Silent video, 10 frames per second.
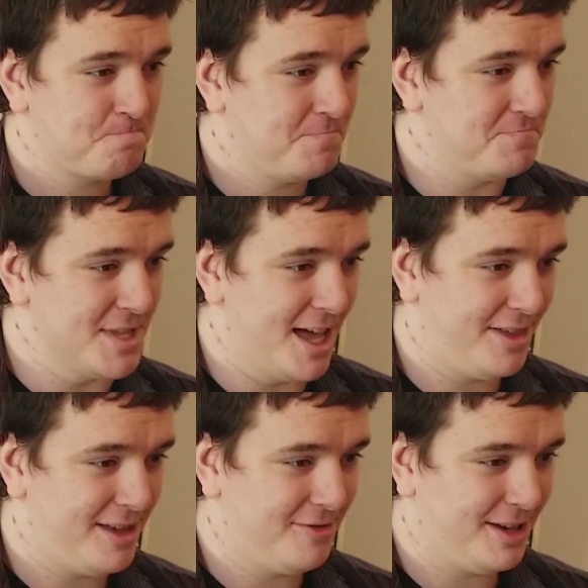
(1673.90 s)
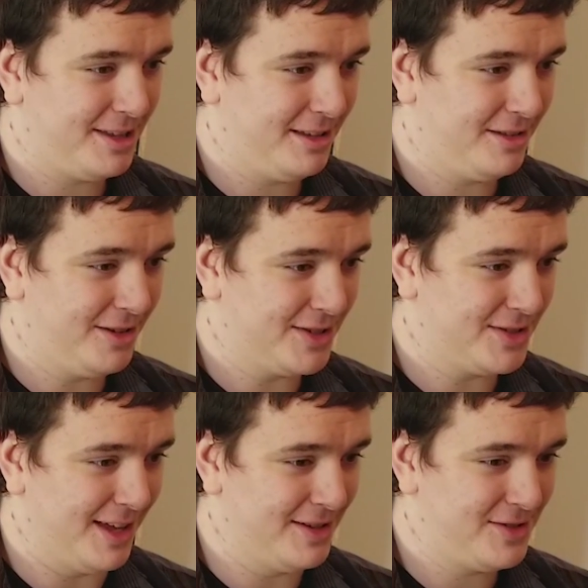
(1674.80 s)
nothing really looks
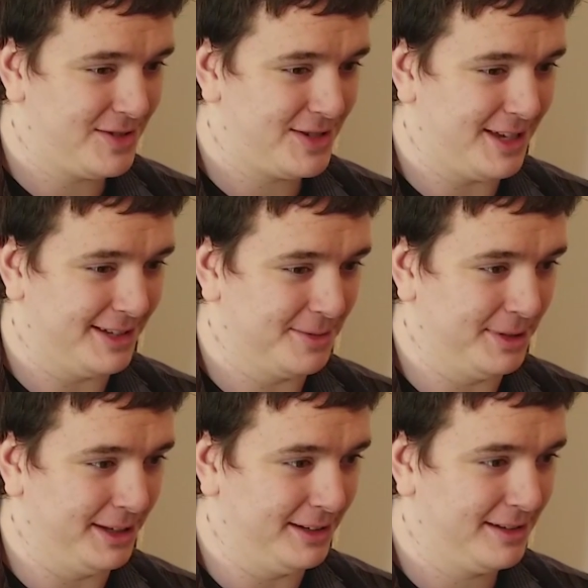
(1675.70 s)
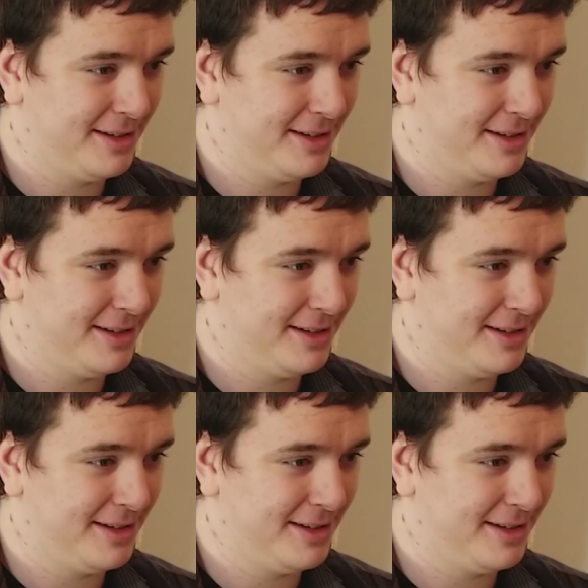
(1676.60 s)
interesting to me.